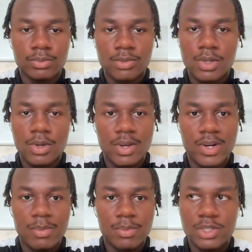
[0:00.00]
you know,
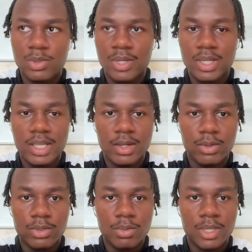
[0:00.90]
their aim was to win the league
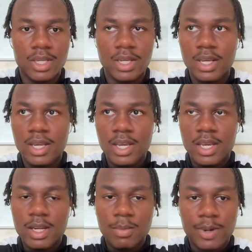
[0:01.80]
or to be
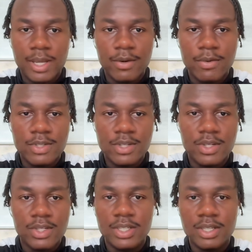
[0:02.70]
in the playoffs,
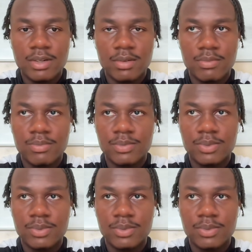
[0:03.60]
and have